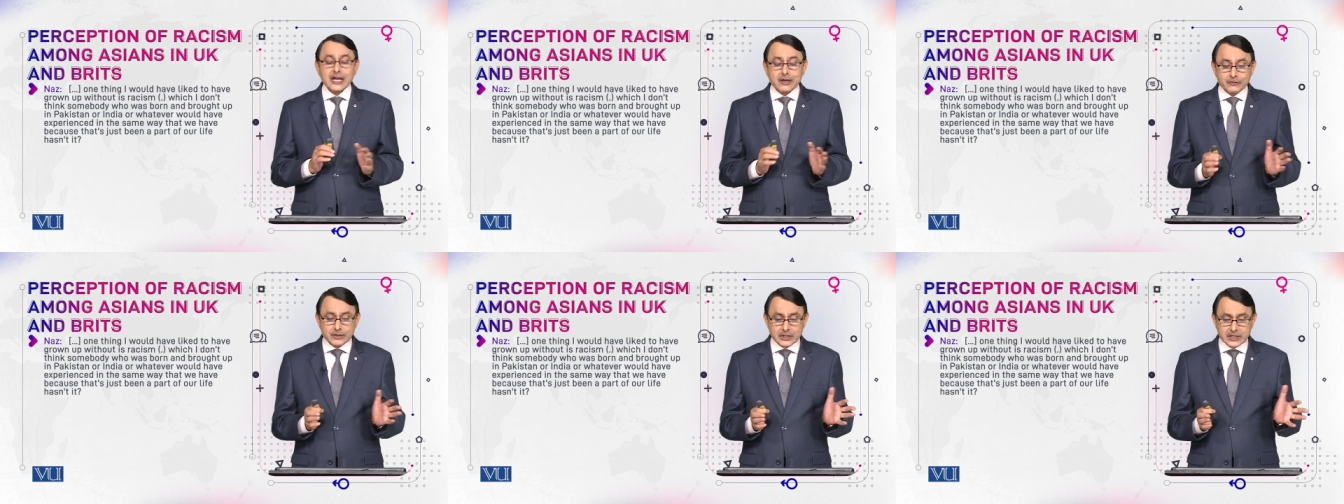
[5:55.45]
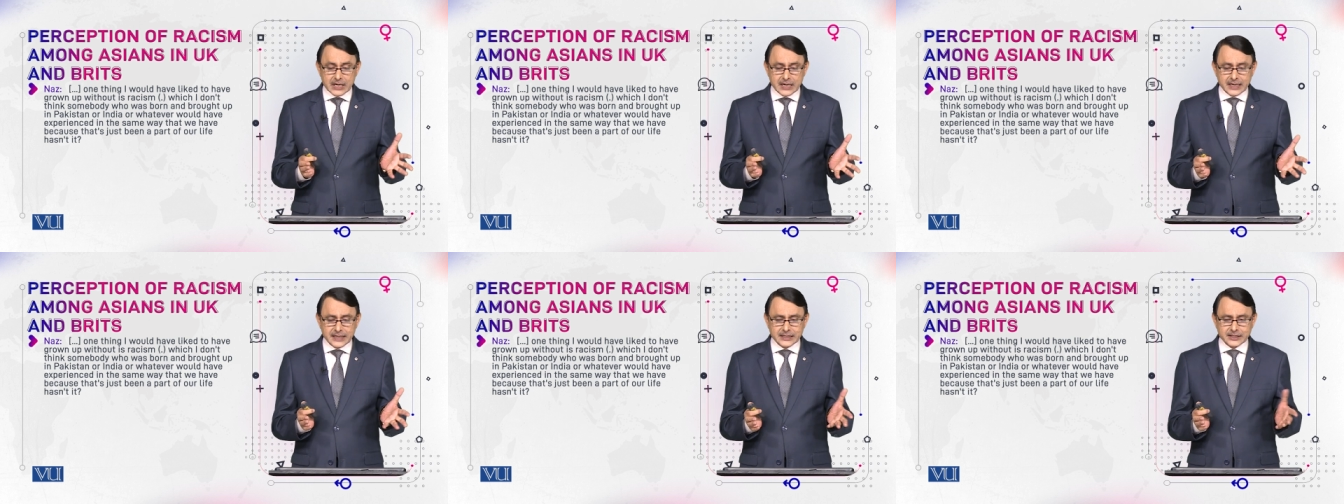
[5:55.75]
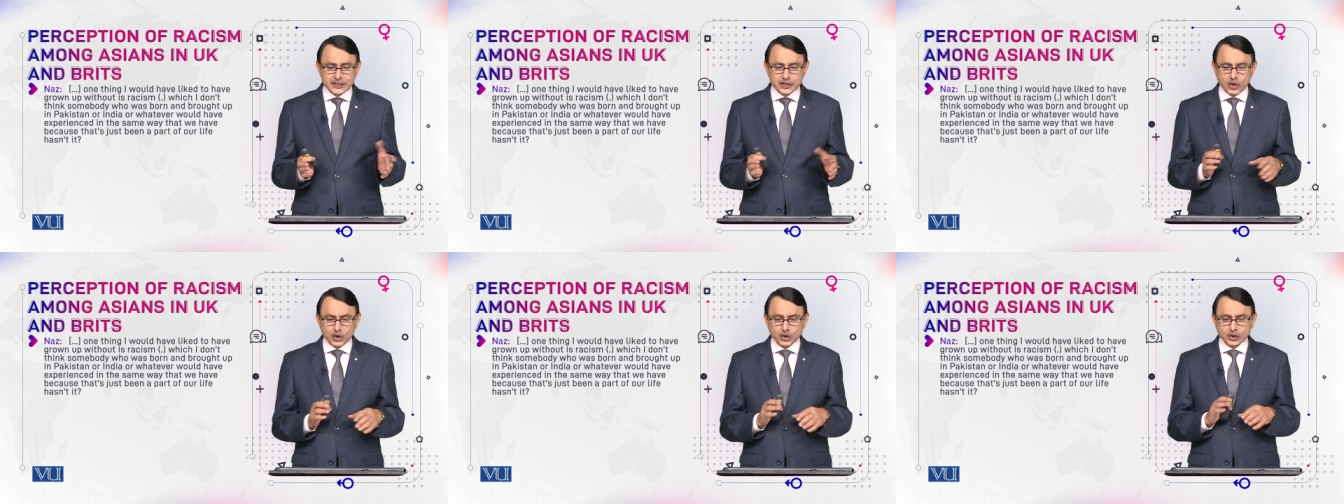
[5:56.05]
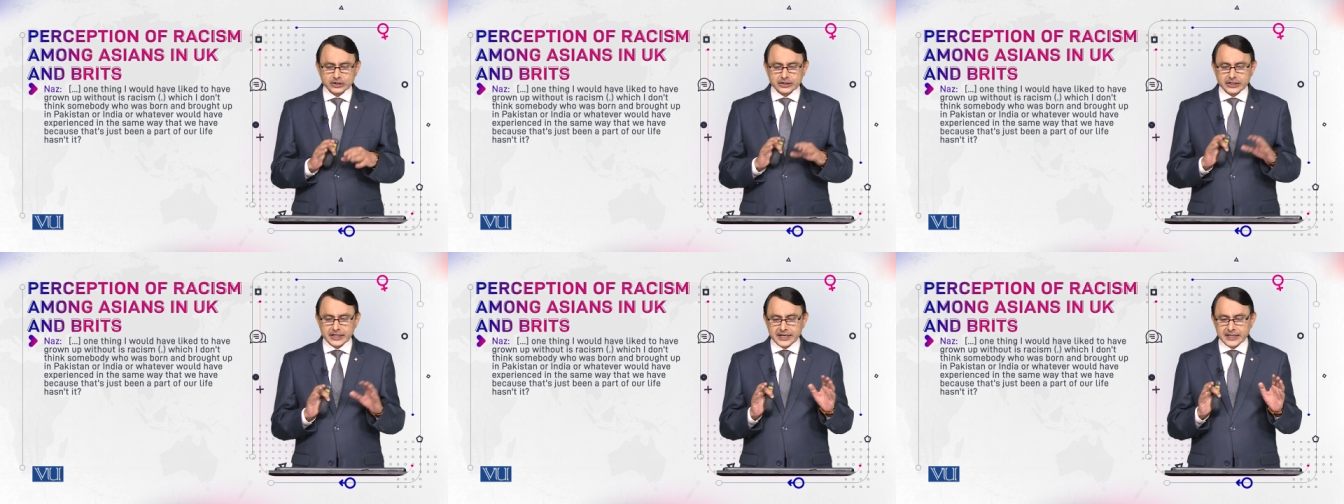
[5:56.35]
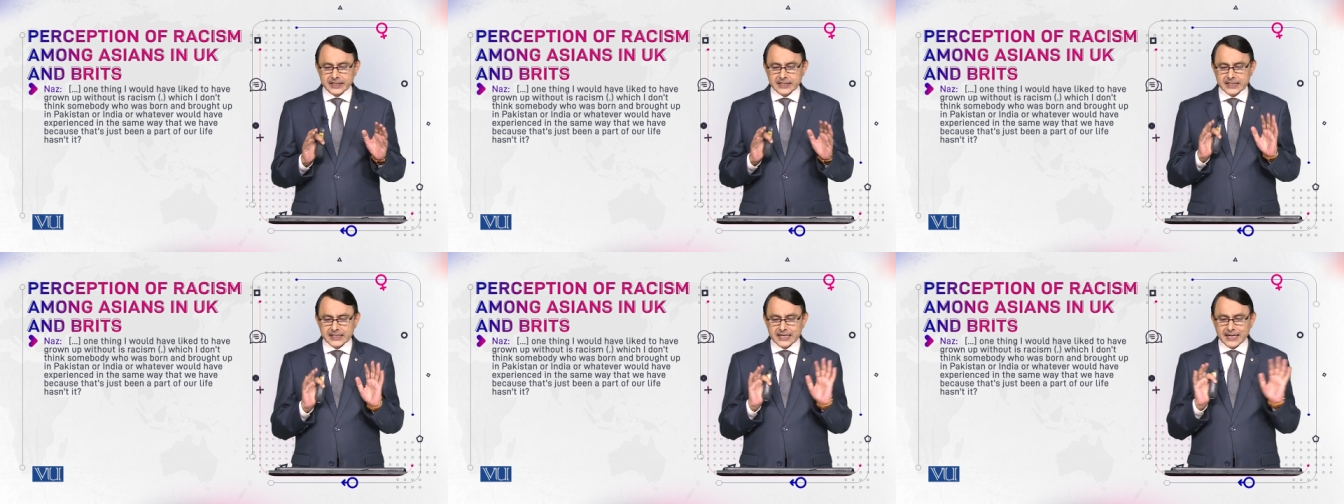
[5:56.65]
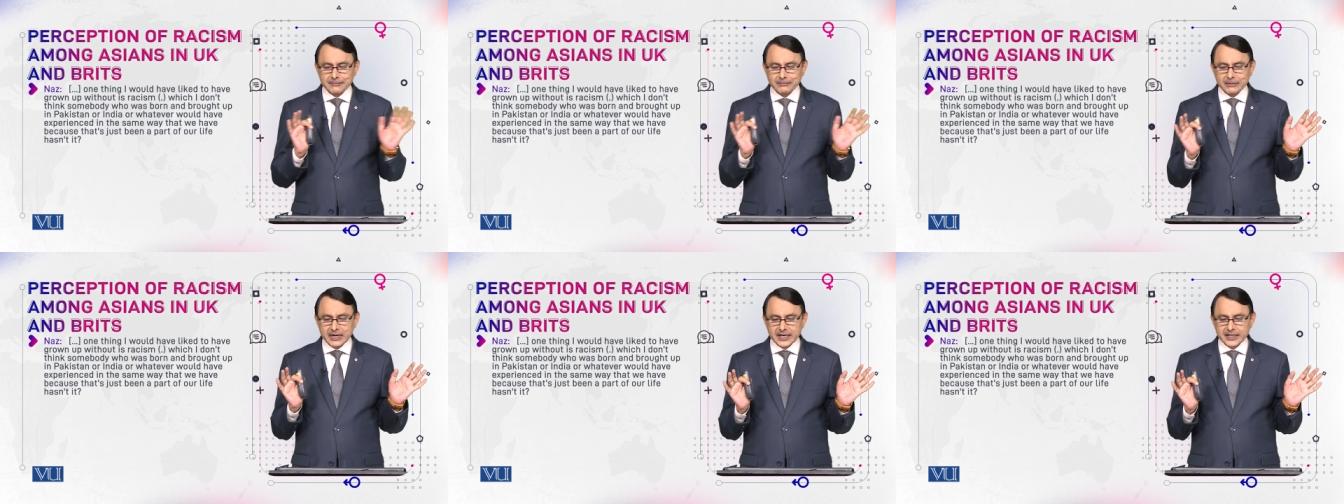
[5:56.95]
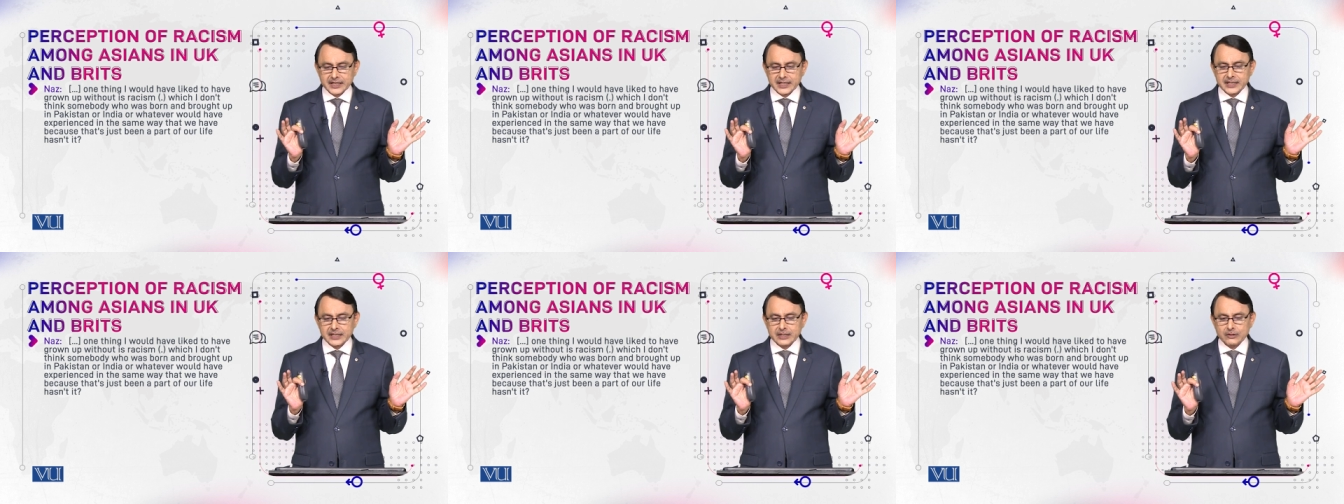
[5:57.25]
which I don't think
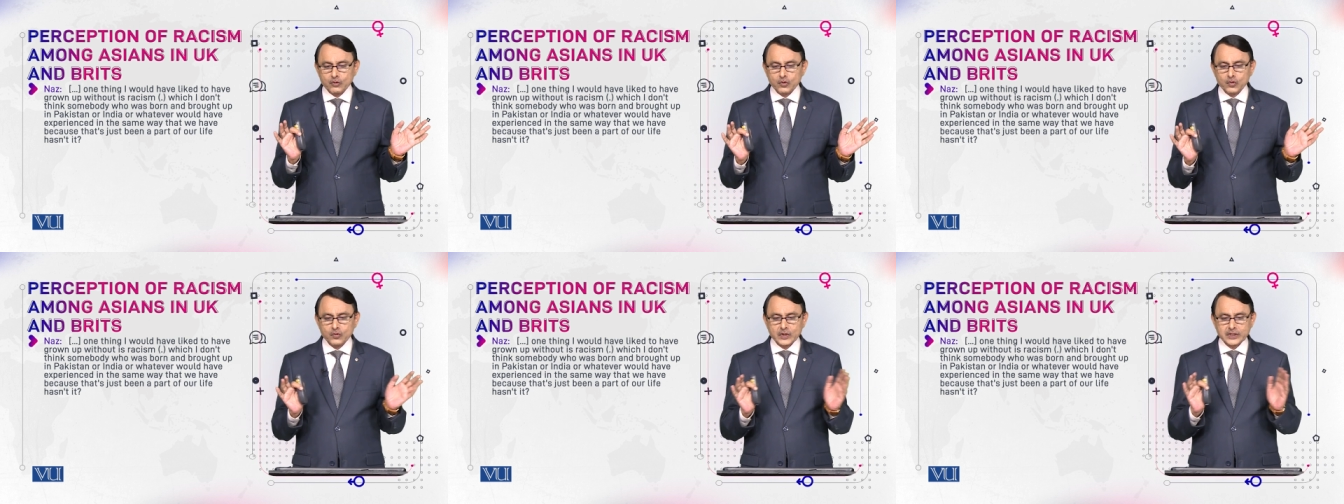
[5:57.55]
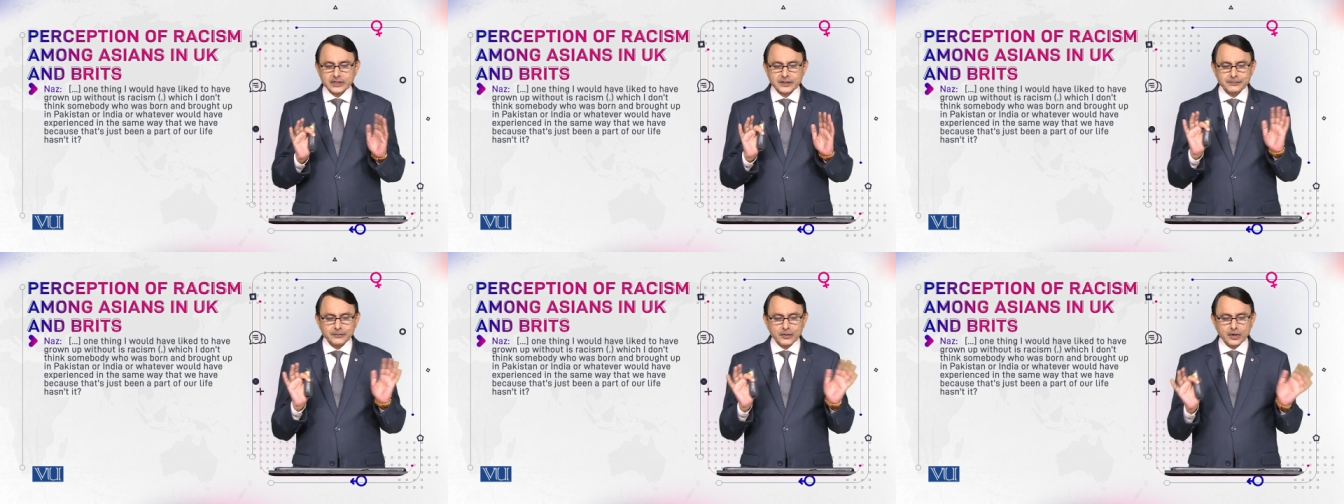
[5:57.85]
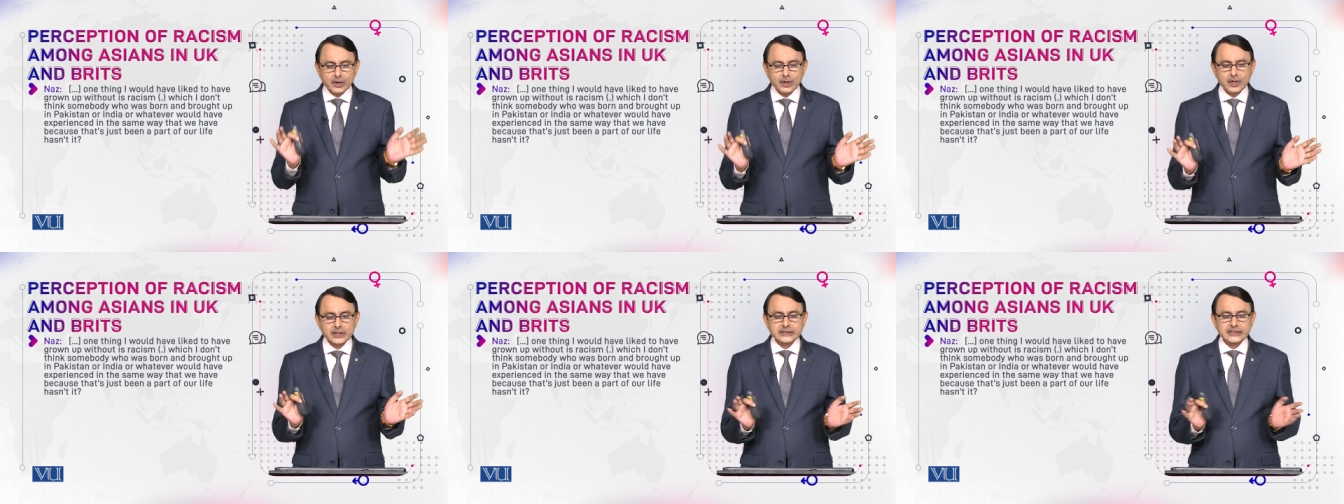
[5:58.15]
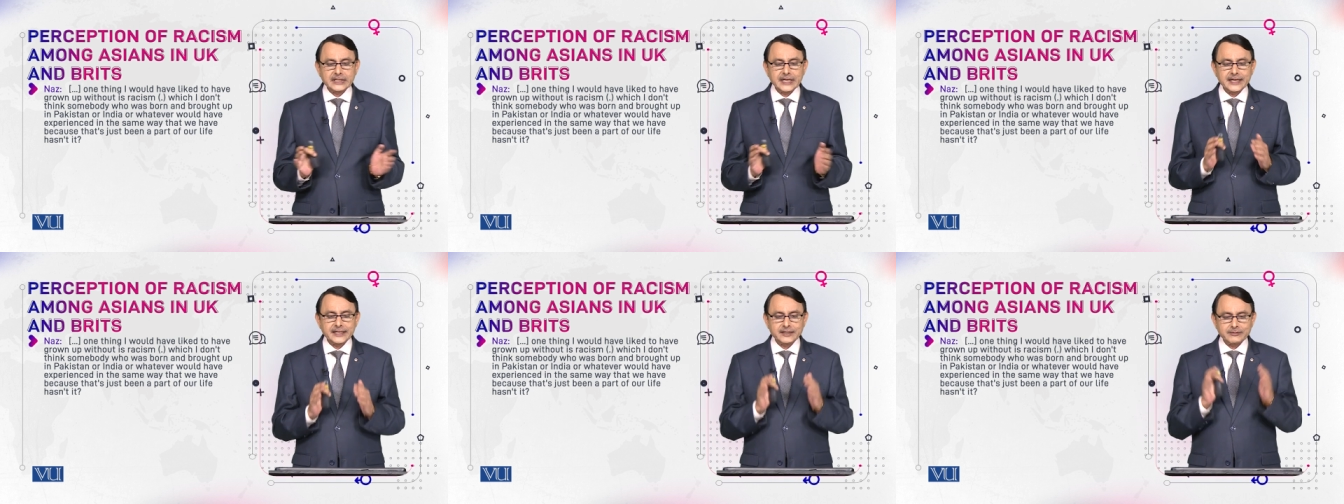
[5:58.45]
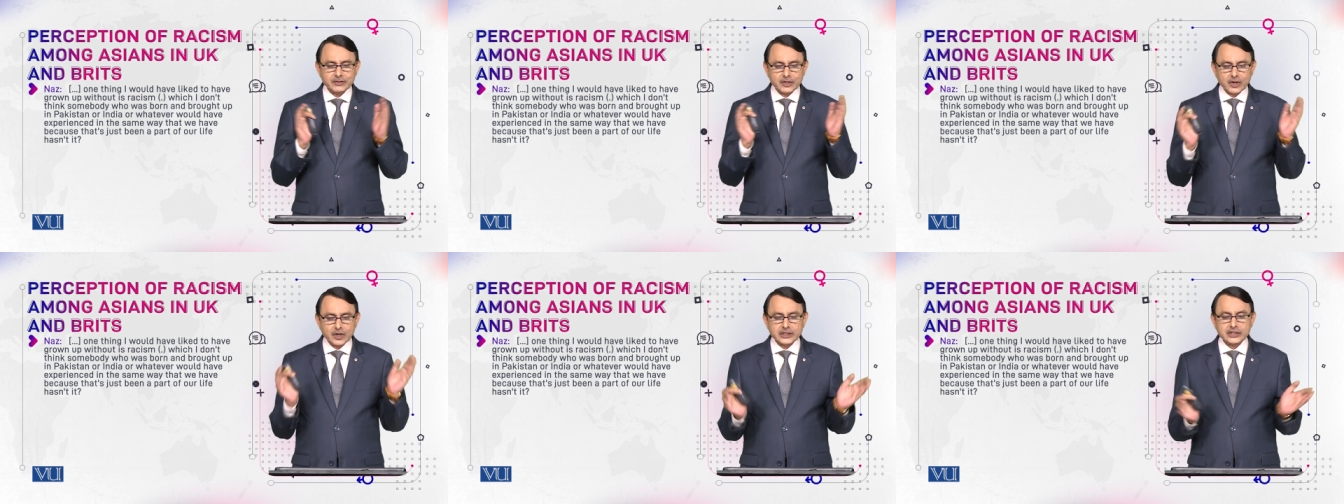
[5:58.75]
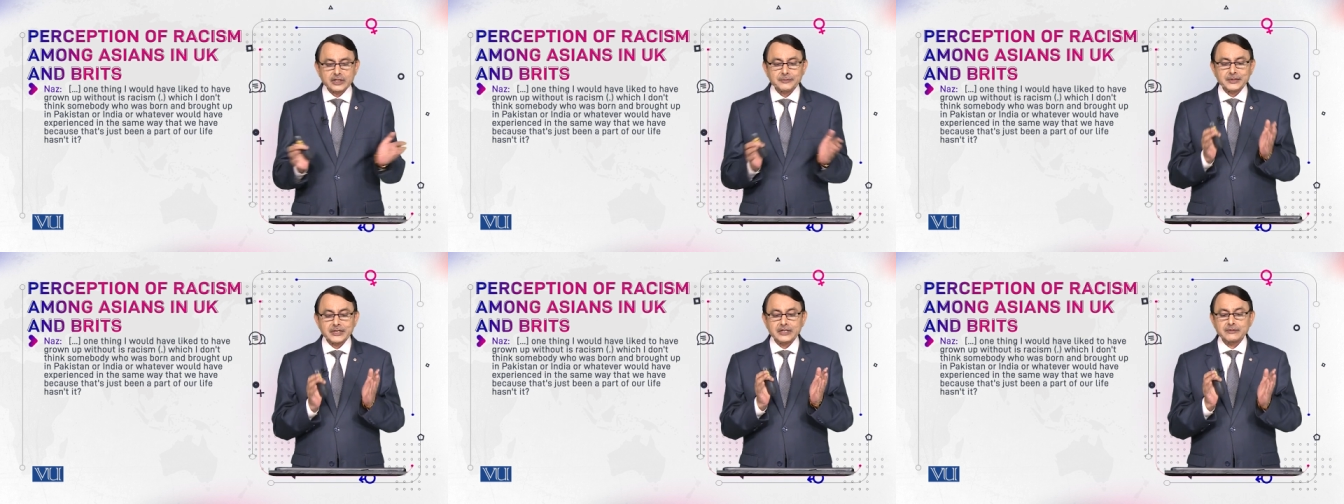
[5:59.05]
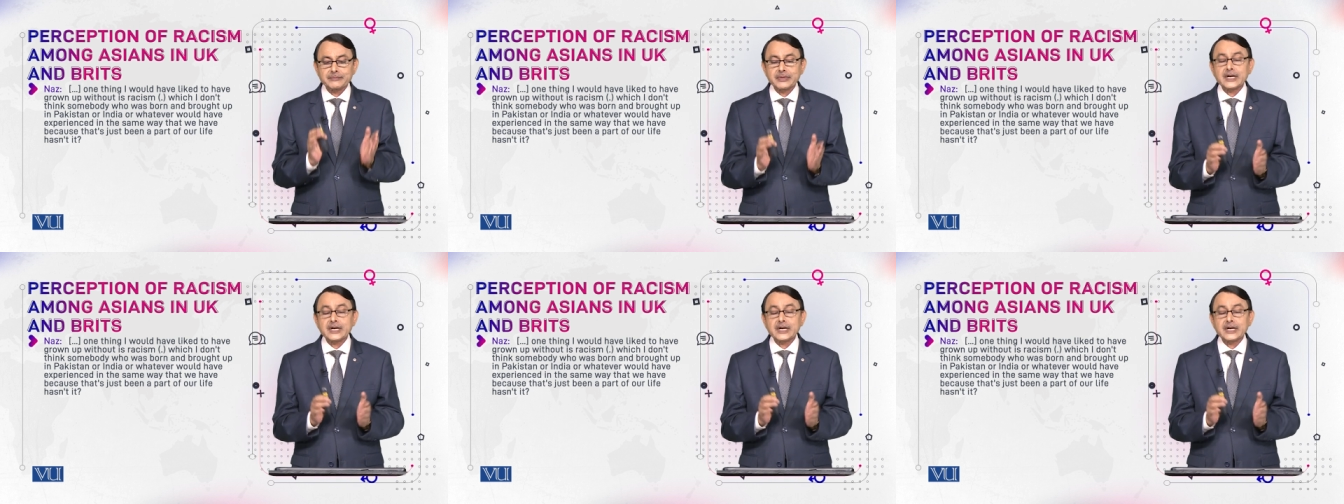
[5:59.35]
somebody who was born and brought up in